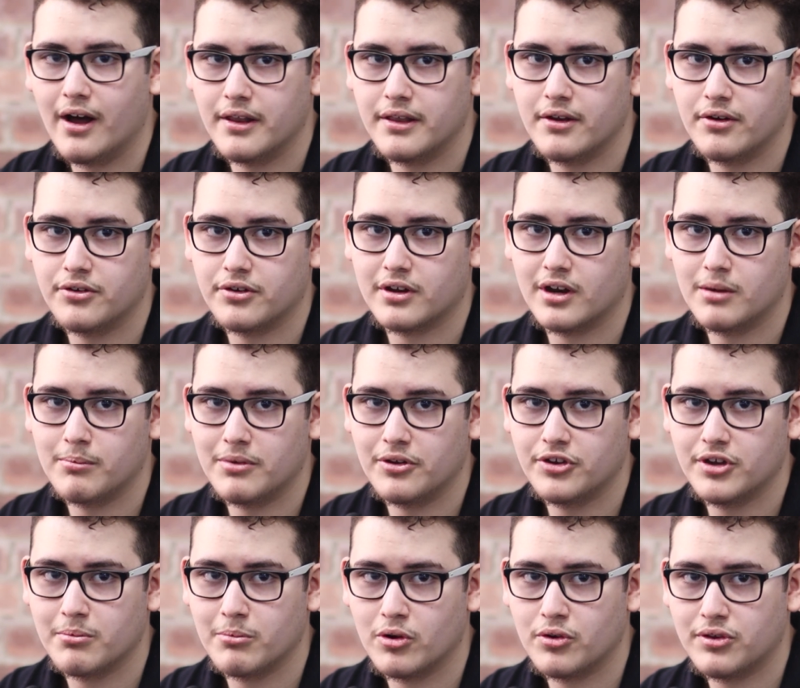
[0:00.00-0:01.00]
There's going to be
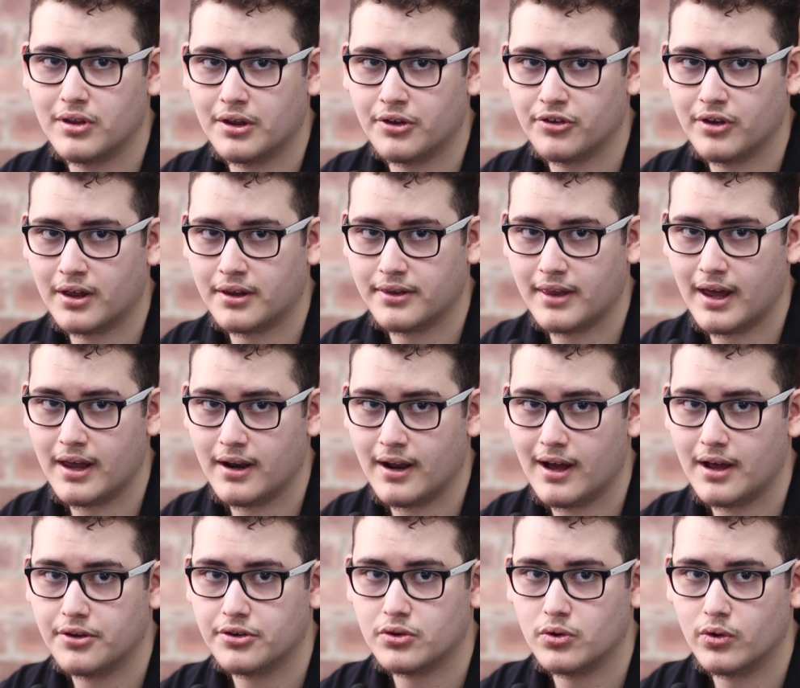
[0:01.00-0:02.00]
similar things like that in
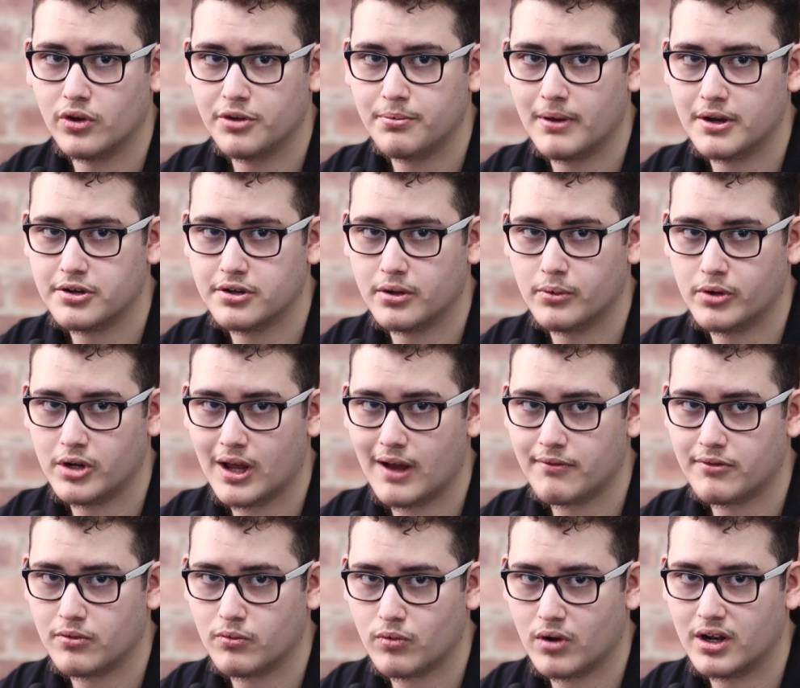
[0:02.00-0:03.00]
high school, especially when you
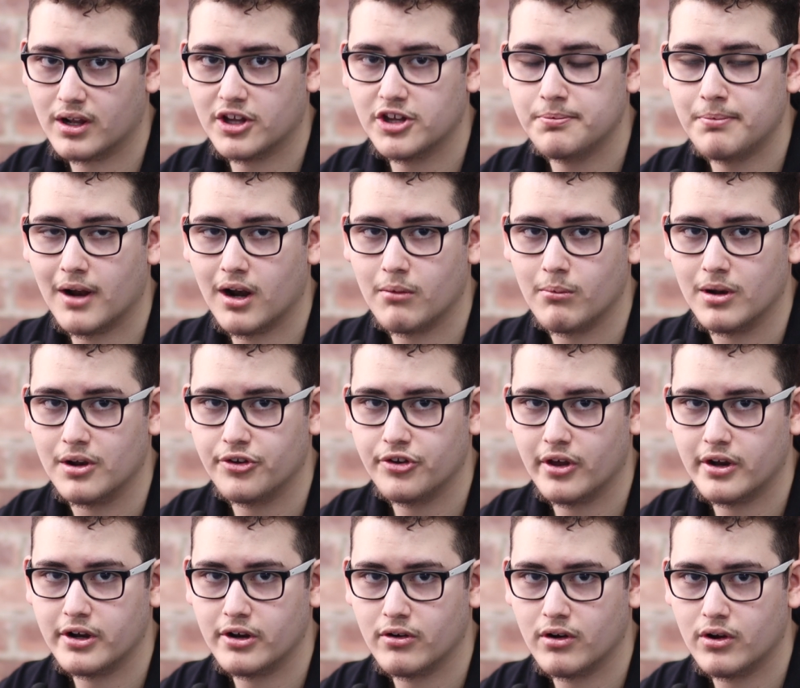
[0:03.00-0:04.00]
have to run experiments
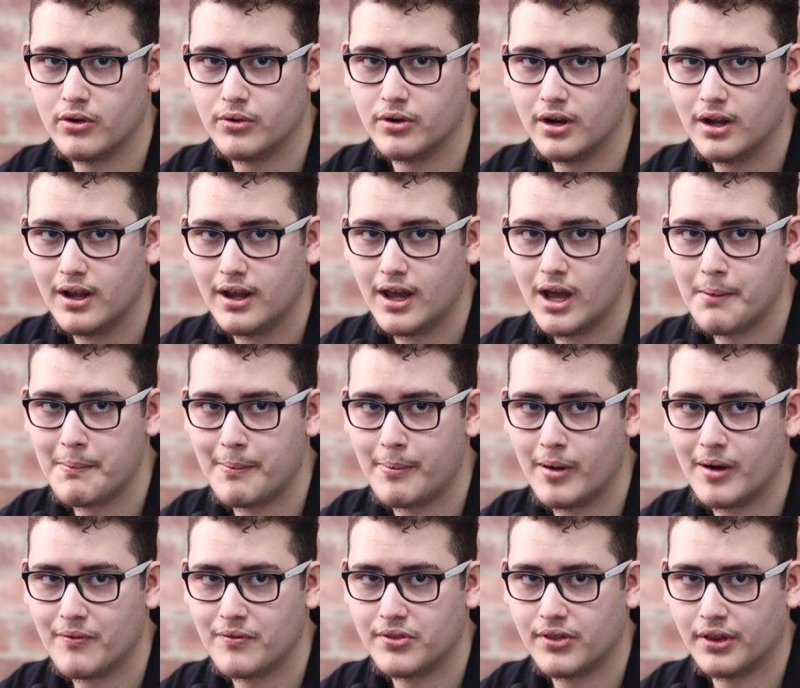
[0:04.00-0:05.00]
on your own and
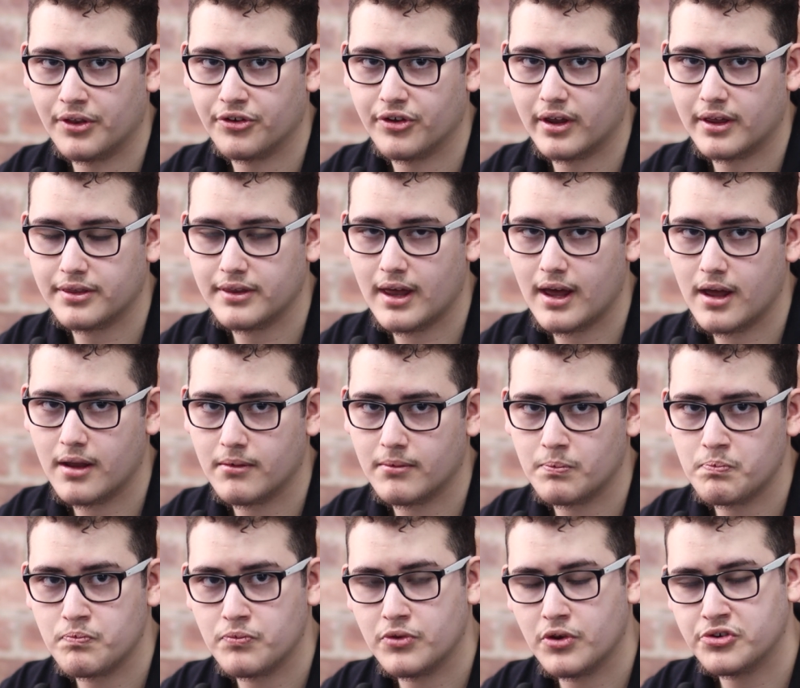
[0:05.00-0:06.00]
prepare for things like that.
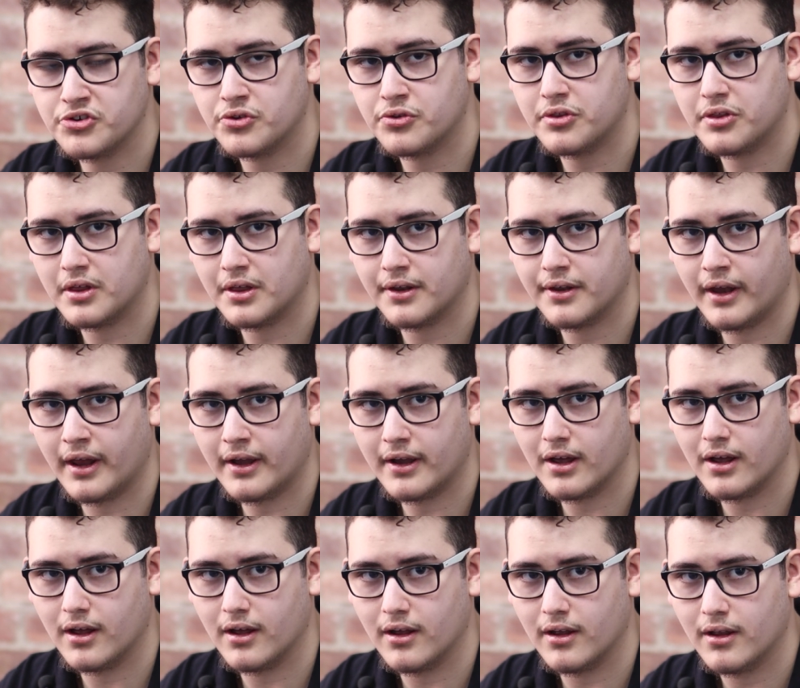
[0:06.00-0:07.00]
This is a thing like
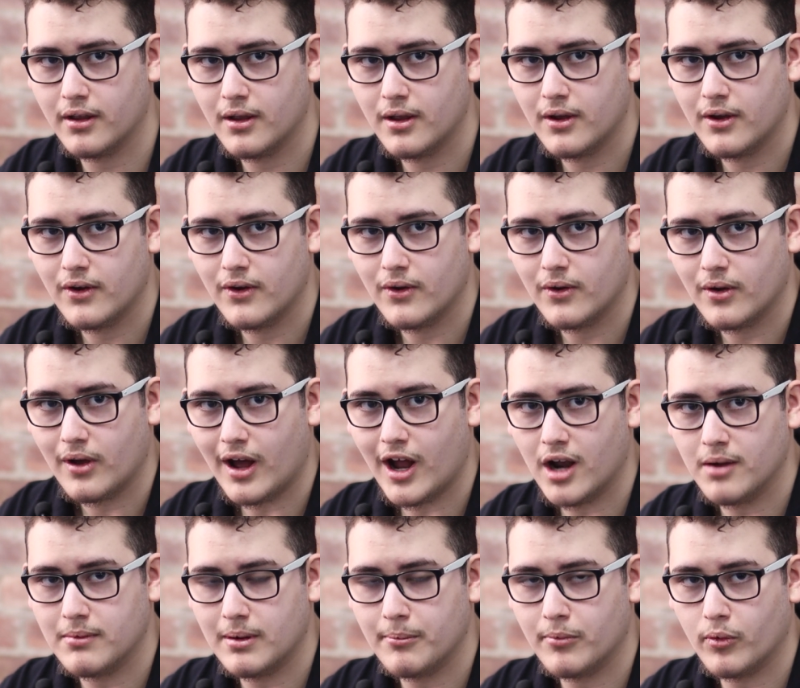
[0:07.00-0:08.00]
I
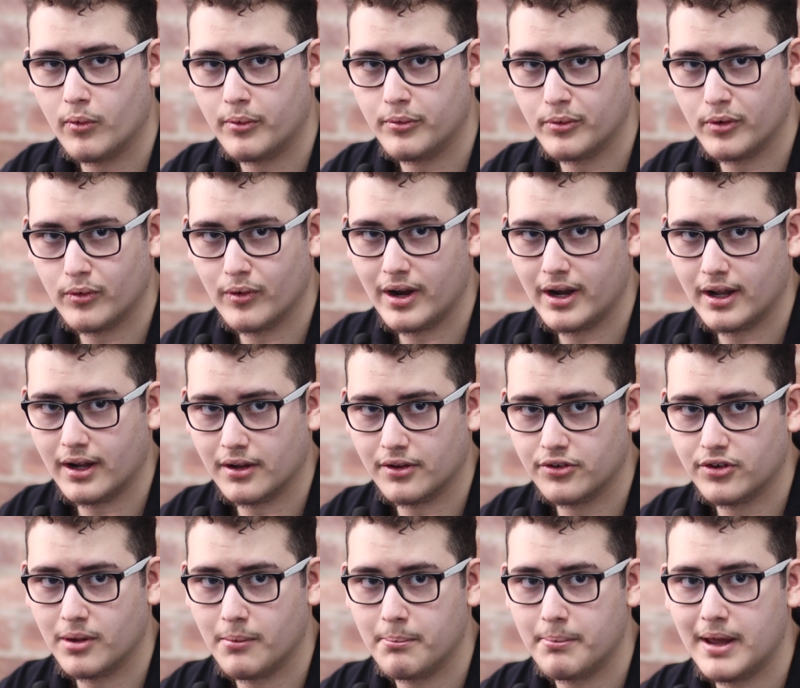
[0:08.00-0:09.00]
remember when we were writing
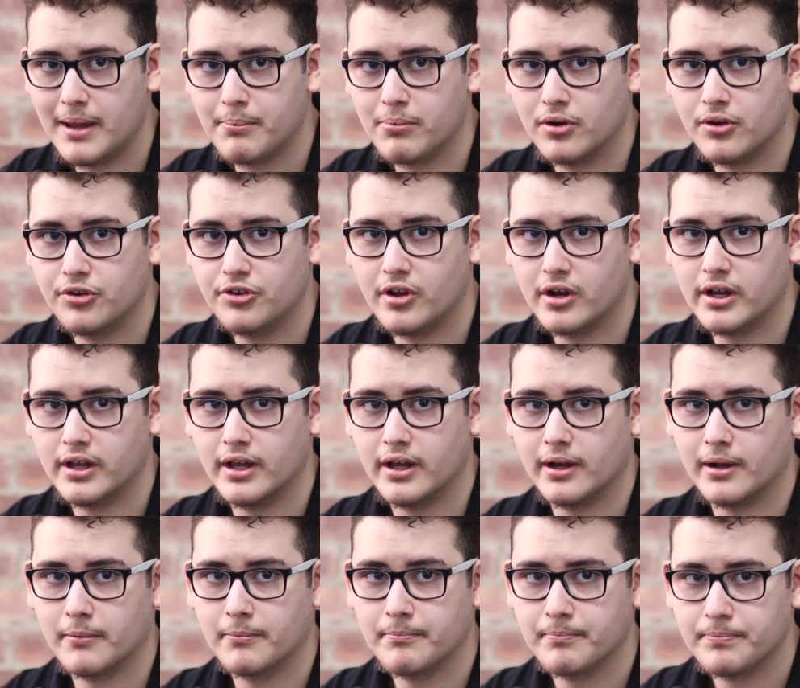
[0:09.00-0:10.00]
some papers
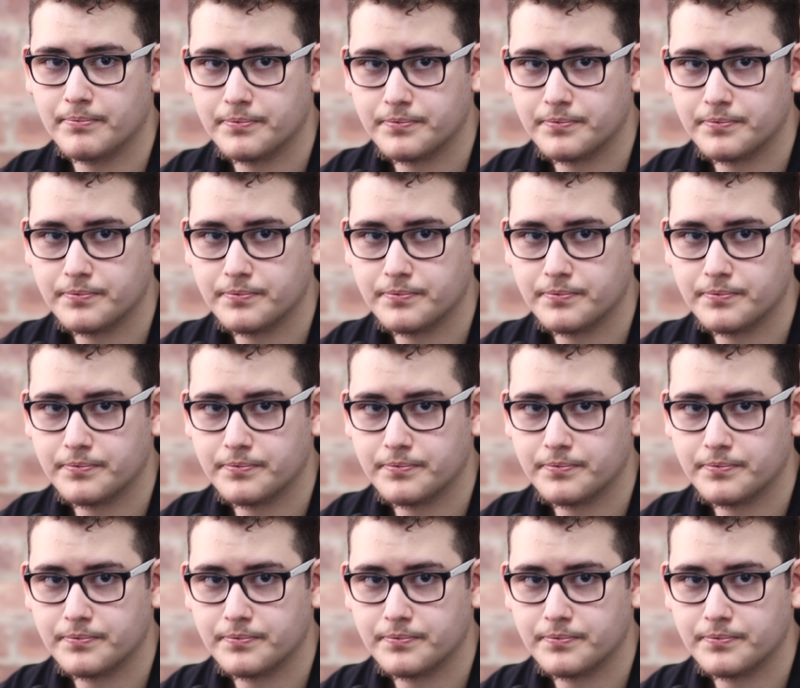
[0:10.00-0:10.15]
studying